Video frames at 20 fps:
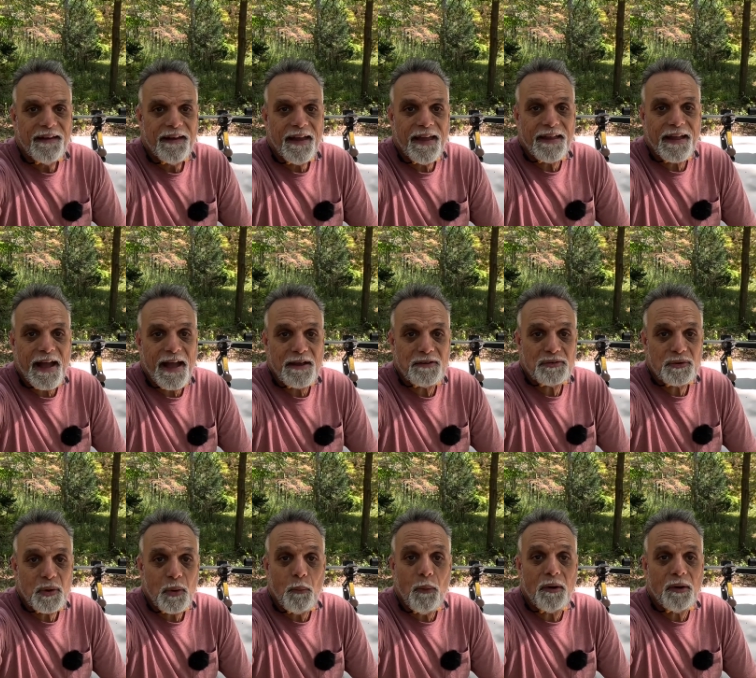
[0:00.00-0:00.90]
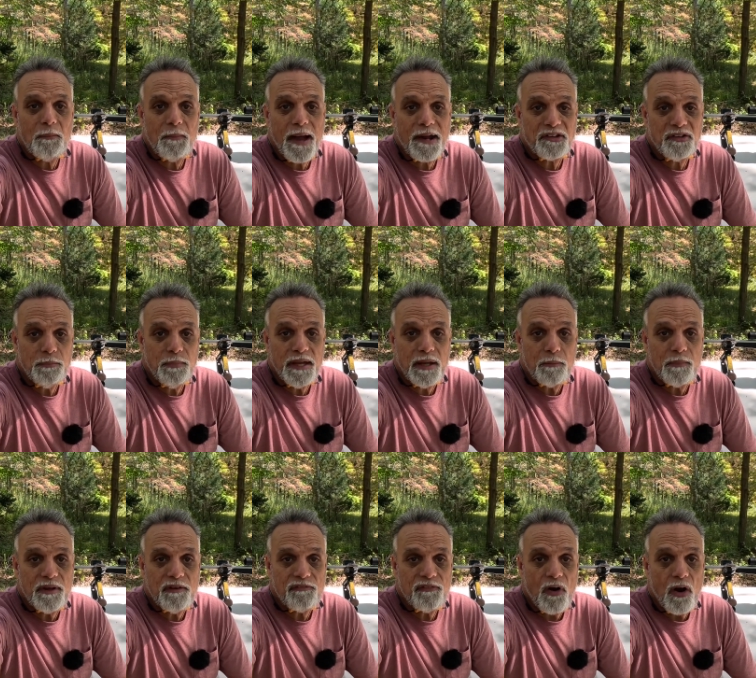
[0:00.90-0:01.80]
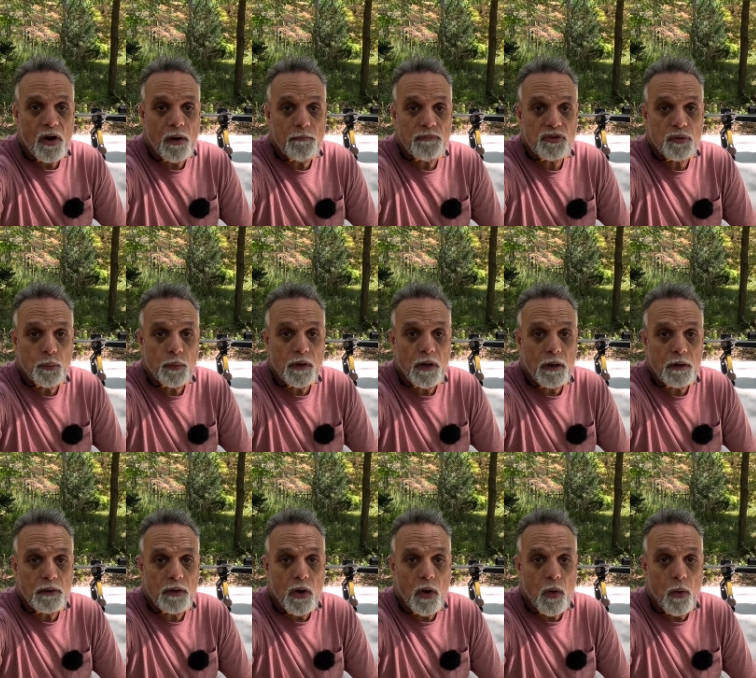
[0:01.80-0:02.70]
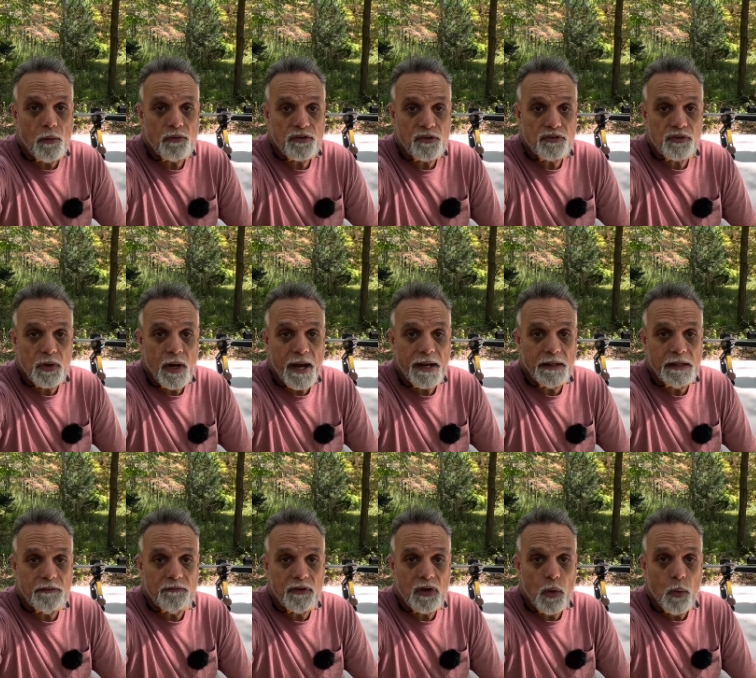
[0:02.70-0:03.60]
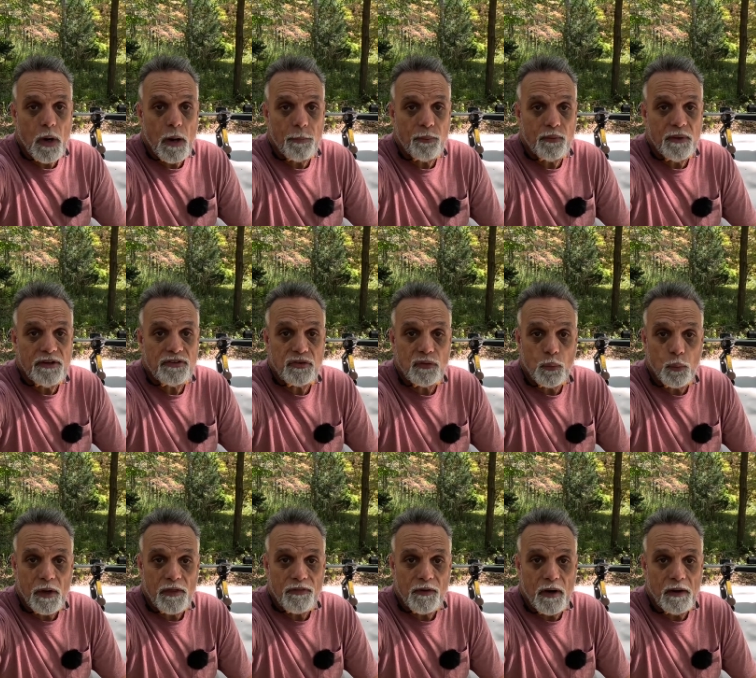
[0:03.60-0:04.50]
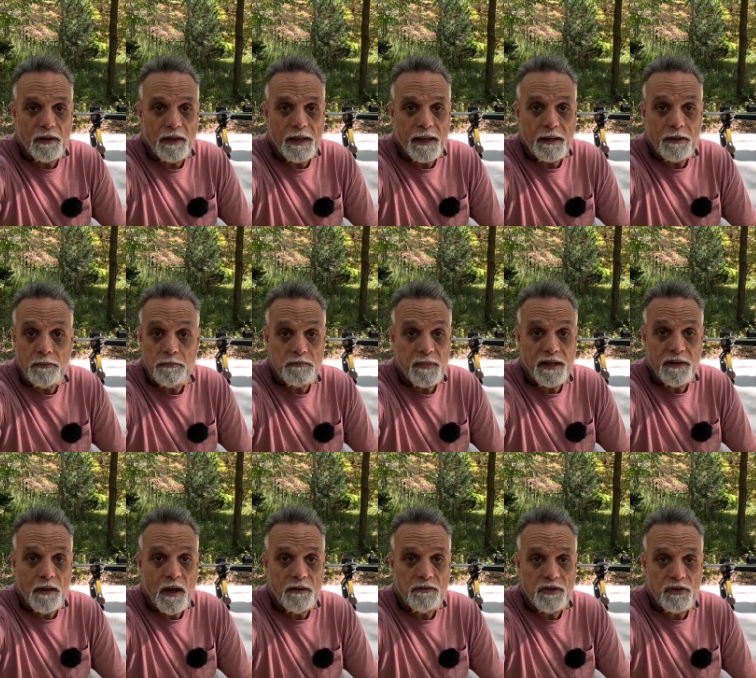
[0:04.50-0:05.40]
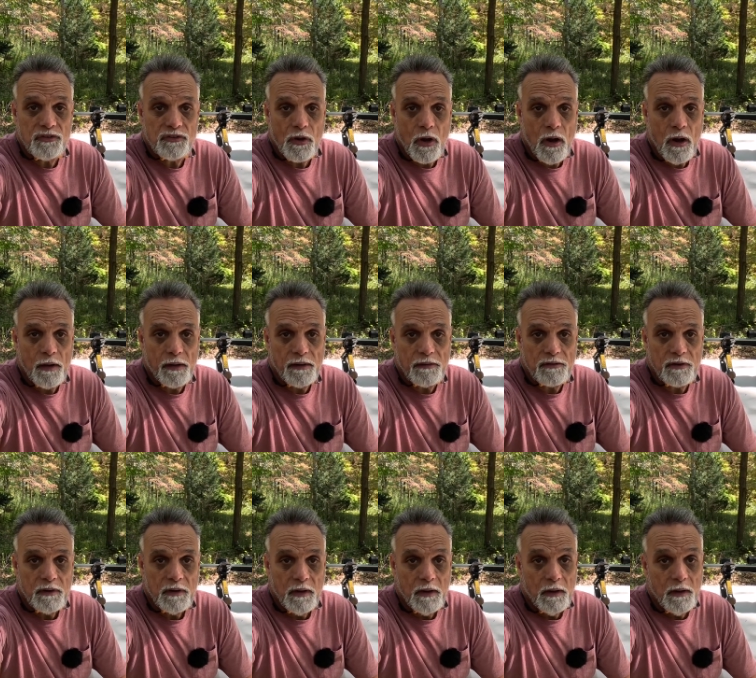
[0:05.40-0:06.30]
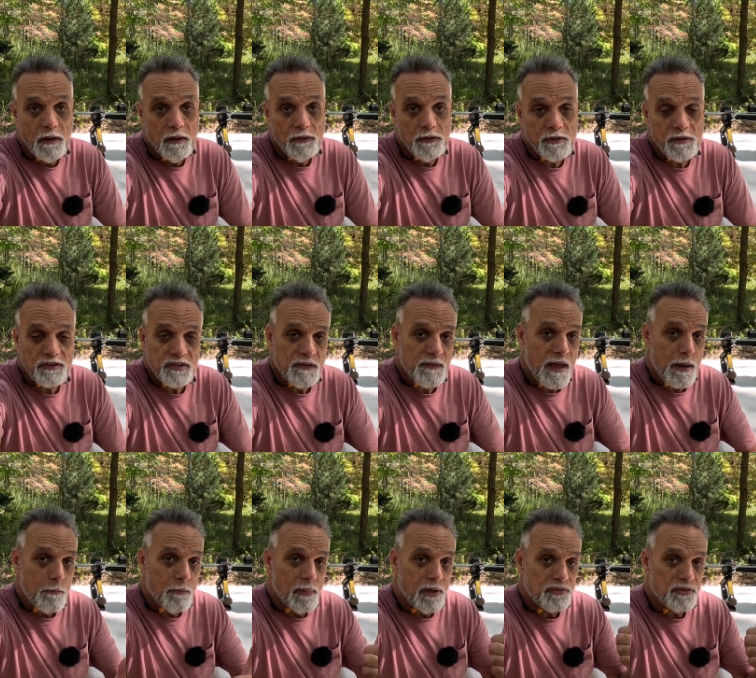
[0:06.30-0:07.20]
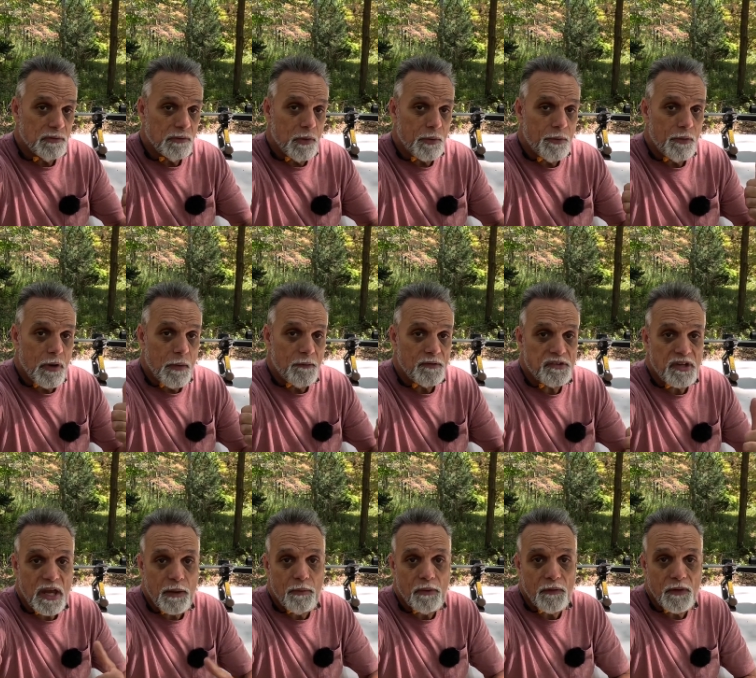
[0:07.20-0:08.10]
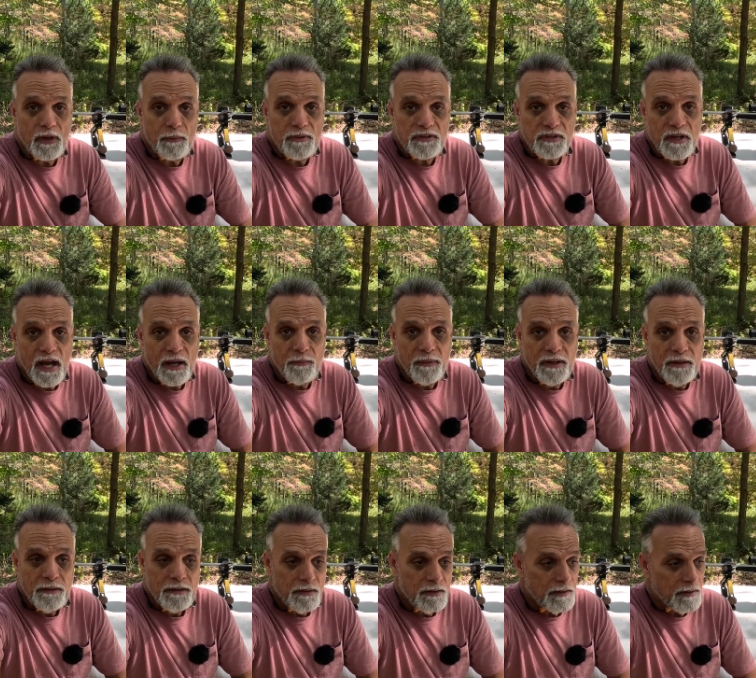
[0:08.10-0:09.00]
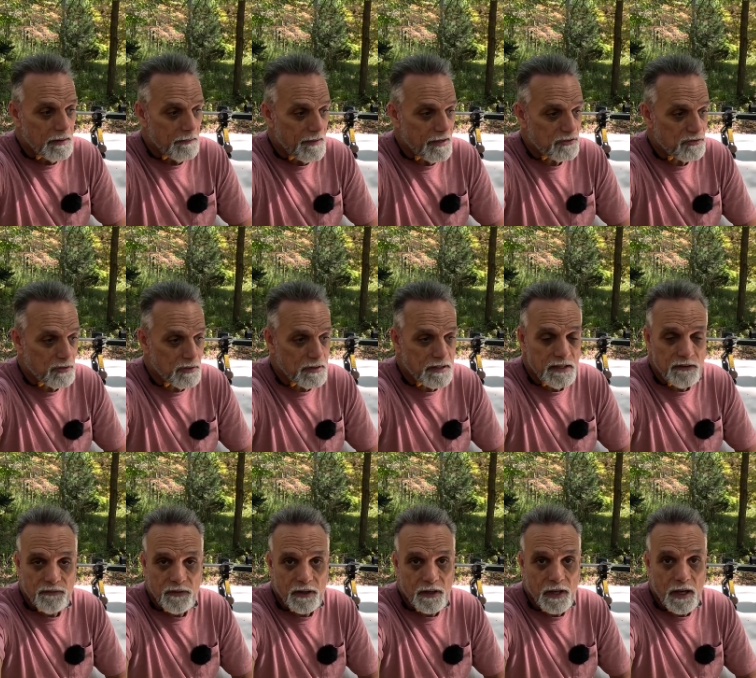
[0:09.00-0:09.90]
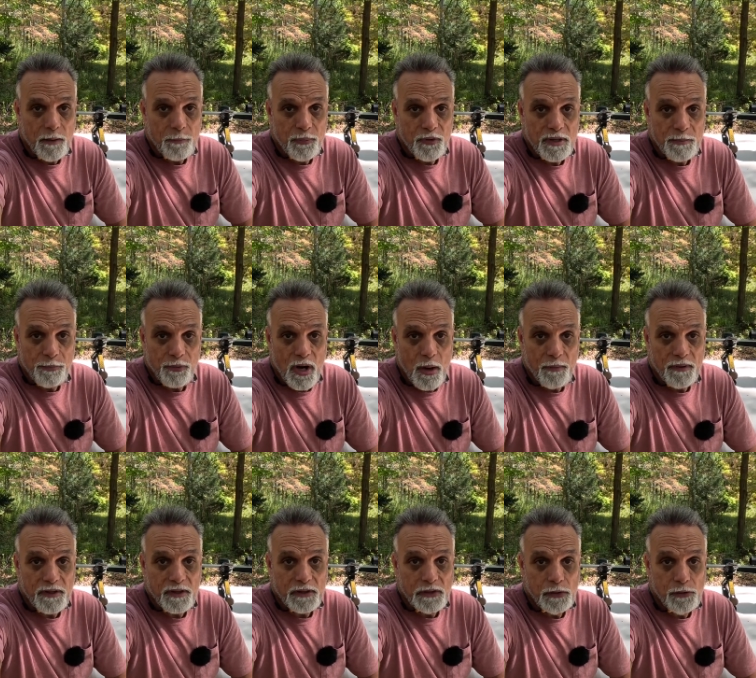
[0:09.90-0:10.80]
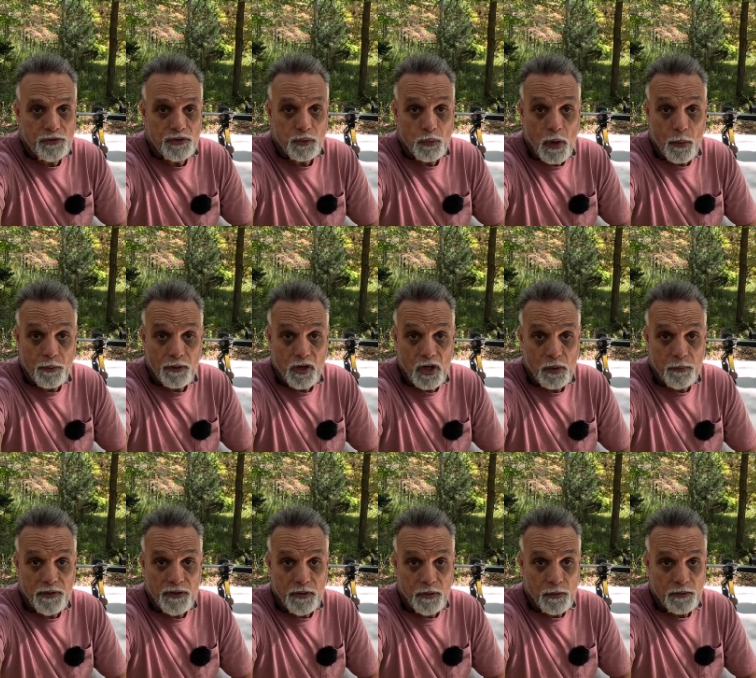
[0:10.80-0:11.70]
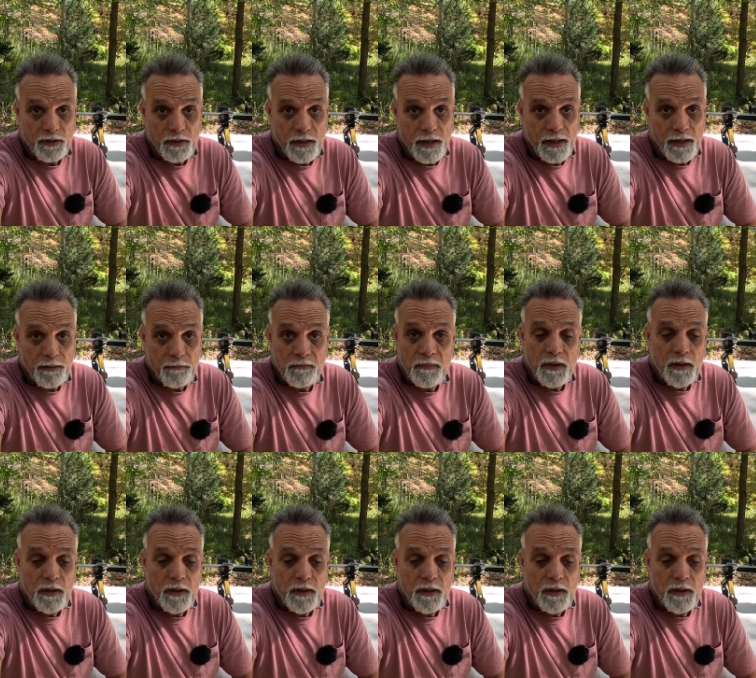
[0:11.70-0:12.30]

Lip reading: Hey guys, welcome back to B&B Farms, where our goal is to try and live in cooperation with our land and not just on it. You can see that muzzleloader on the table there beside me. That should give a pretty prominent clue as to what we're going to be doing today.